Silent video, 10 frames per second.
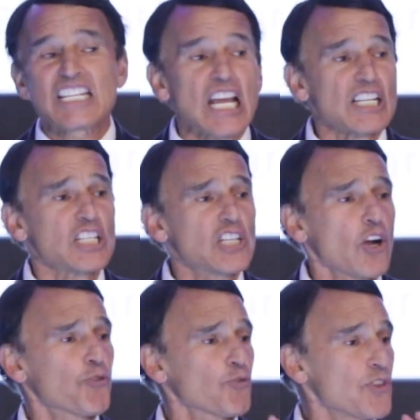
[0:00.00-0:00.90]
It
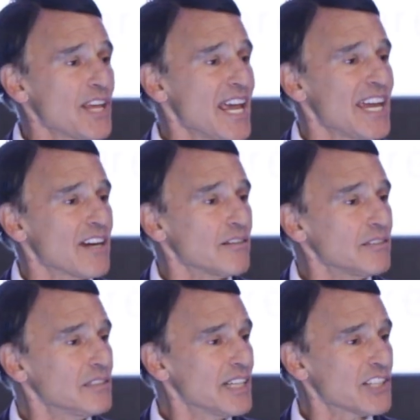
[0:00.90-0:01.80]
doesn't go through the
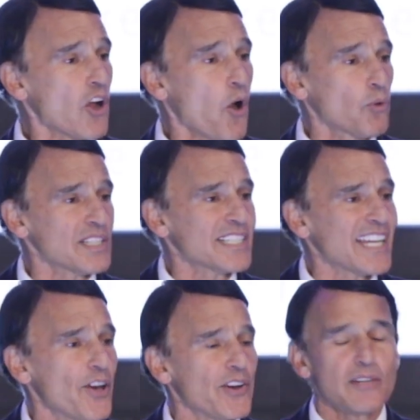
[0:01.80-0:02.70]
air. It's
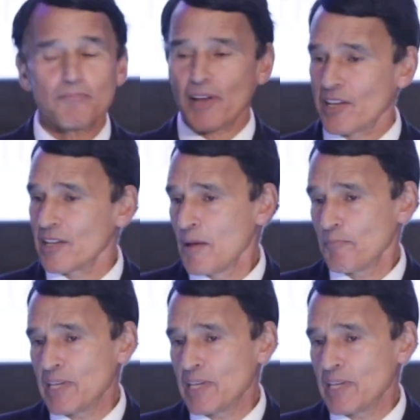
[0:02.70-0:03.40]
only carried by